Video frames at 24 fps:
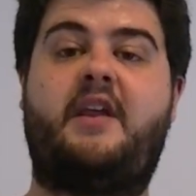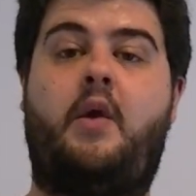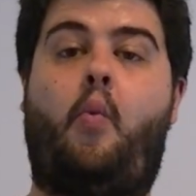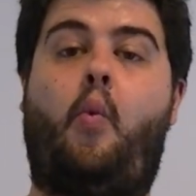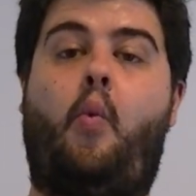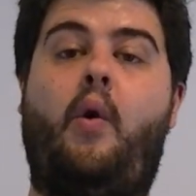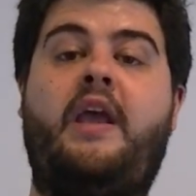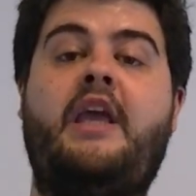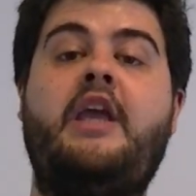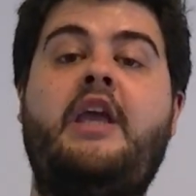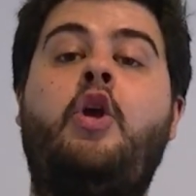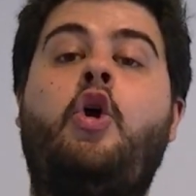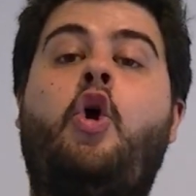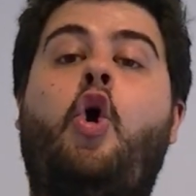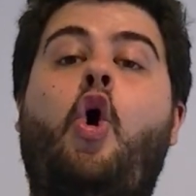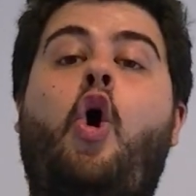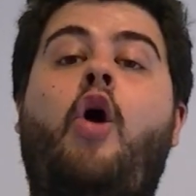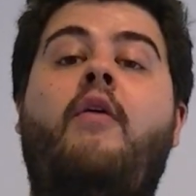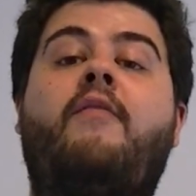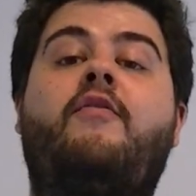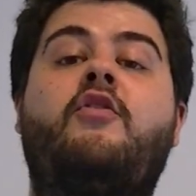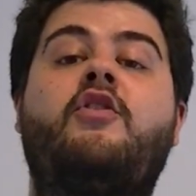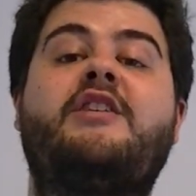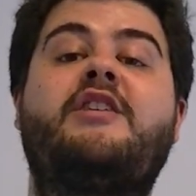And when he
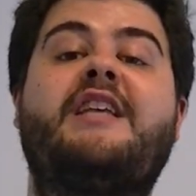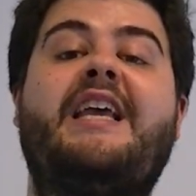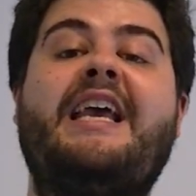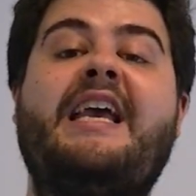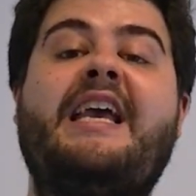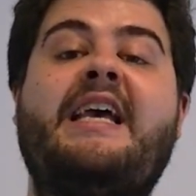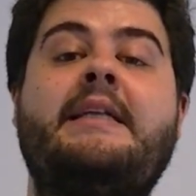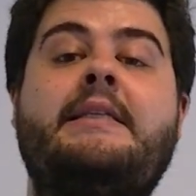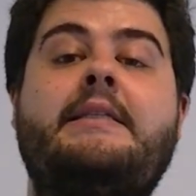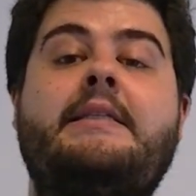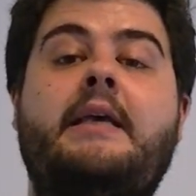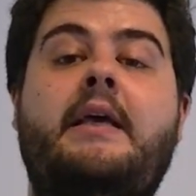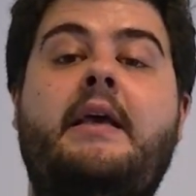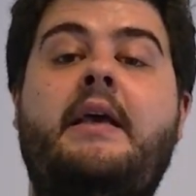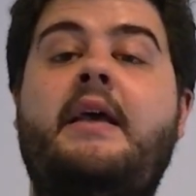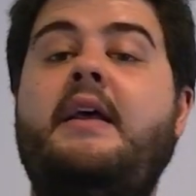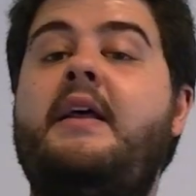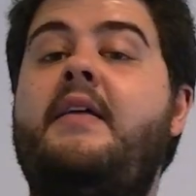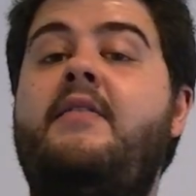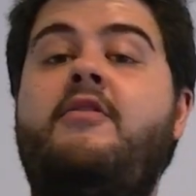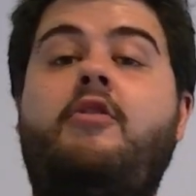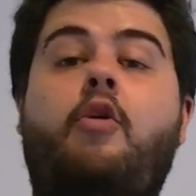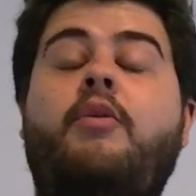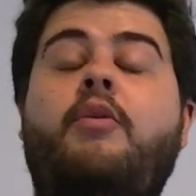covers it,
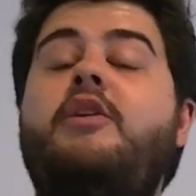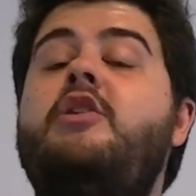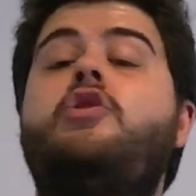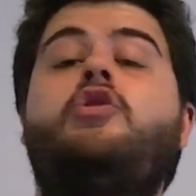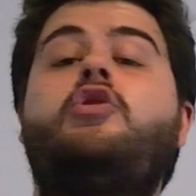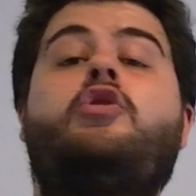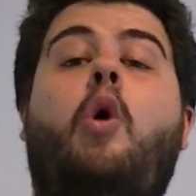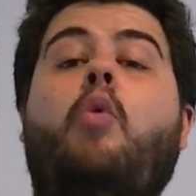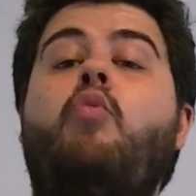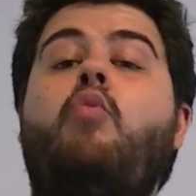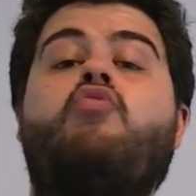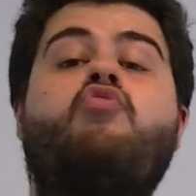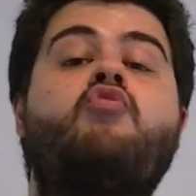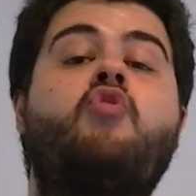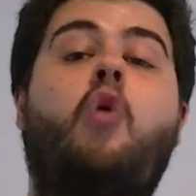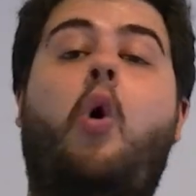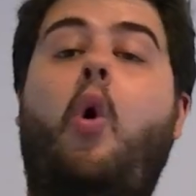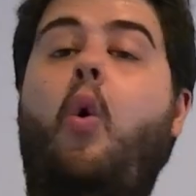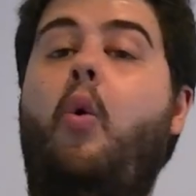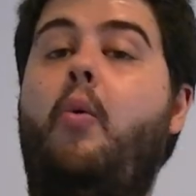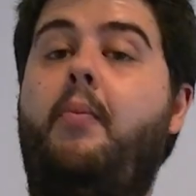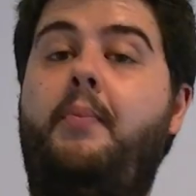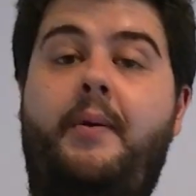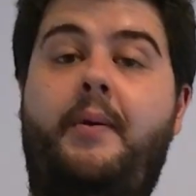there is no
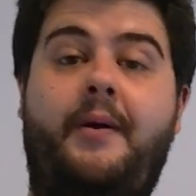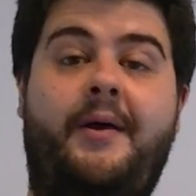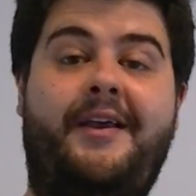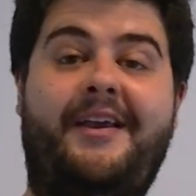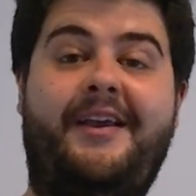rope